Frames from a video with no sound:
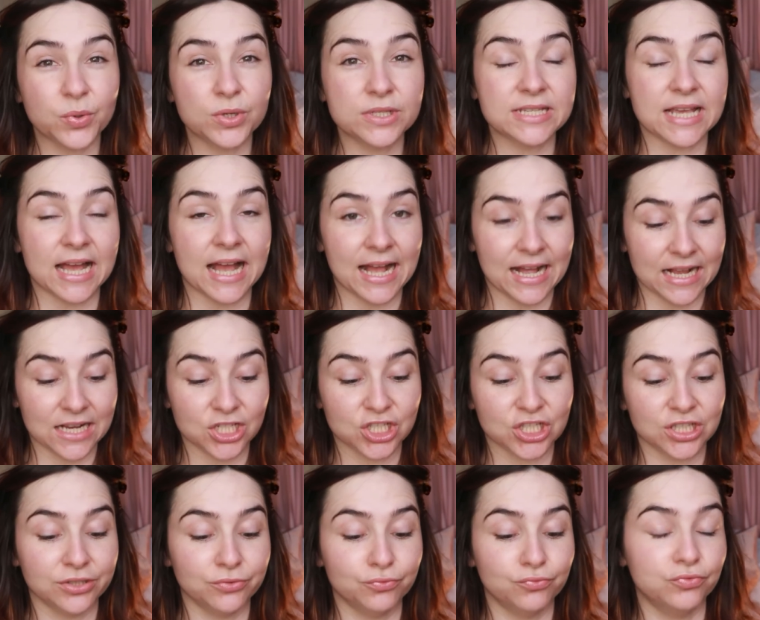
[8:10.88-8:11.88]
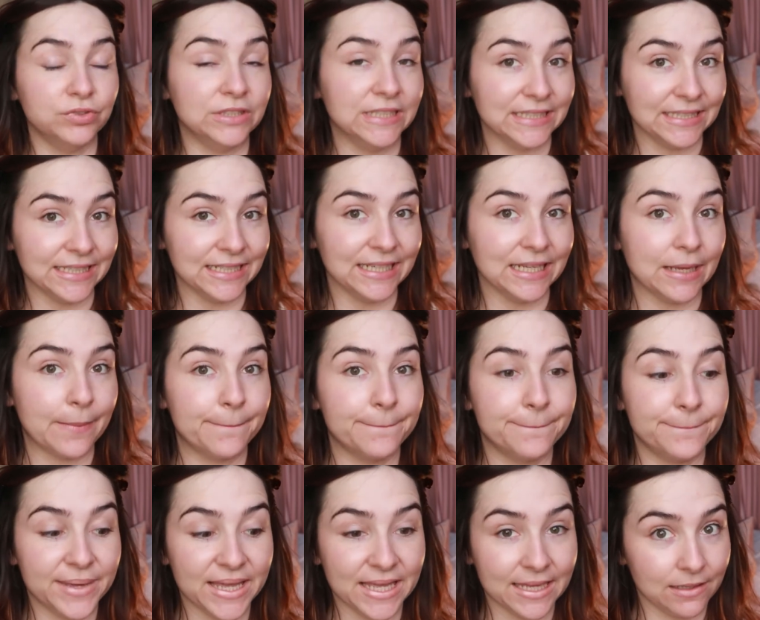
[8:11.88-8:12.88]
was actually really
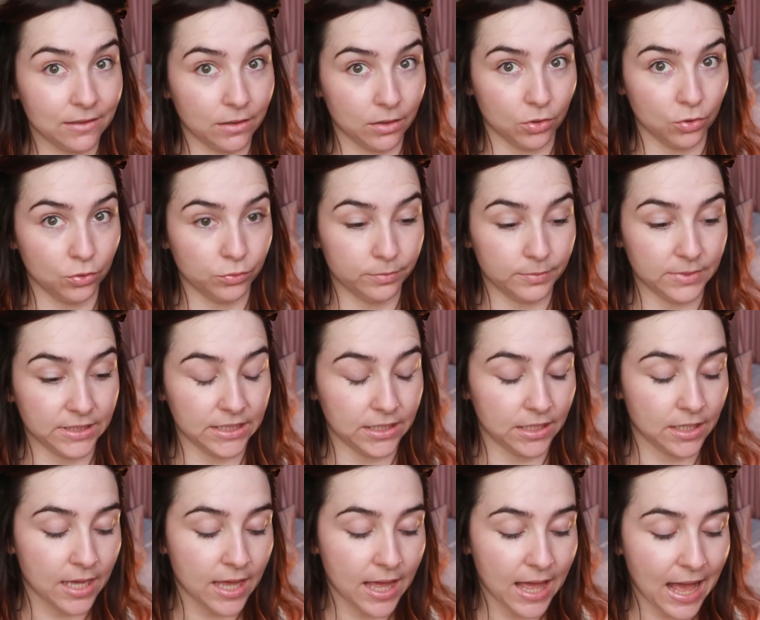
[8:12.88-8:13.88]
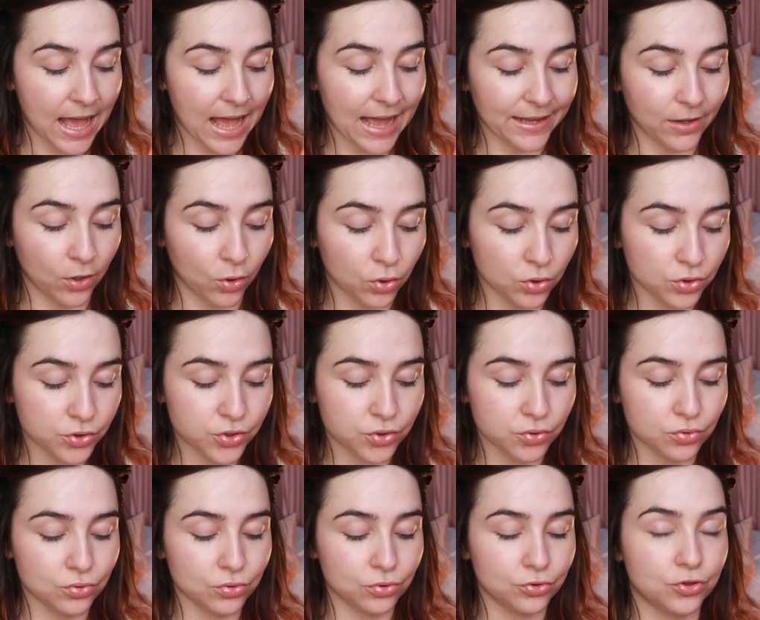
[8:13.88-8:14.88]
pale on me. I
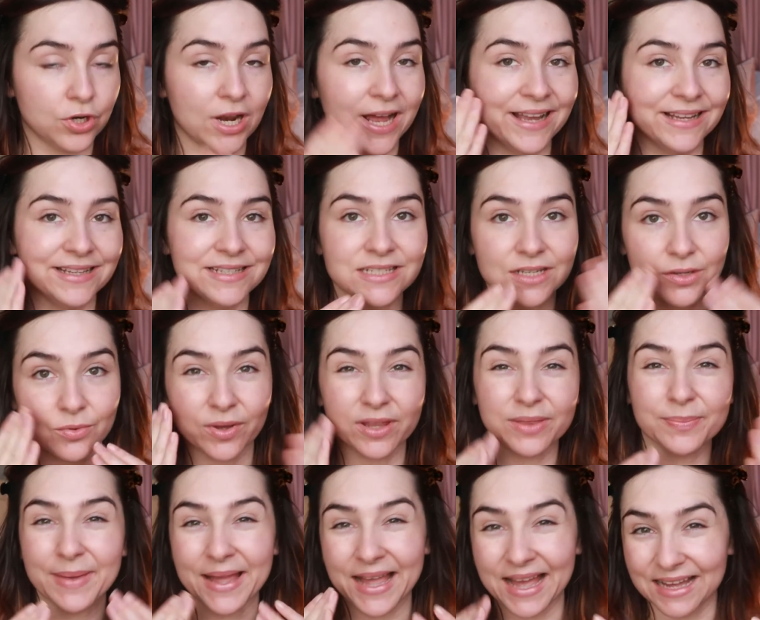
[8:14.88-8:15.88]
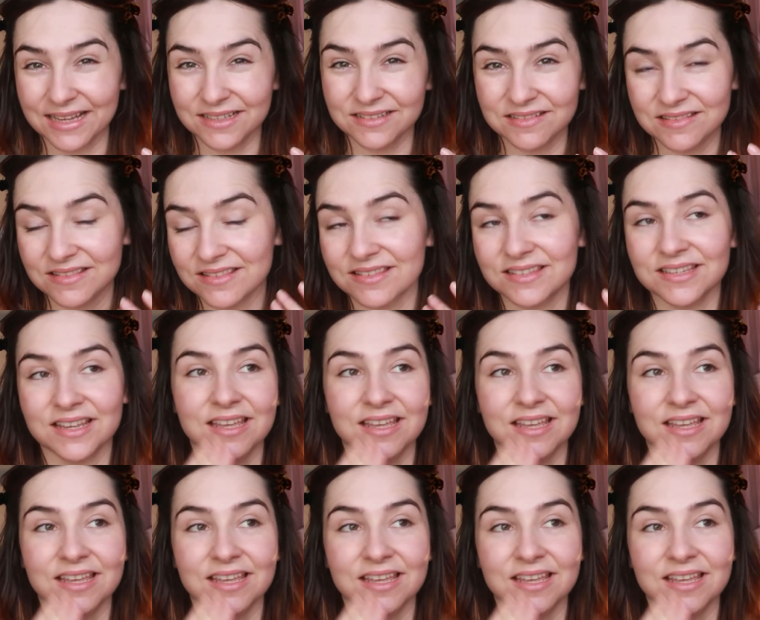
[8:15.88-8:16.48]
also tried it with my hands,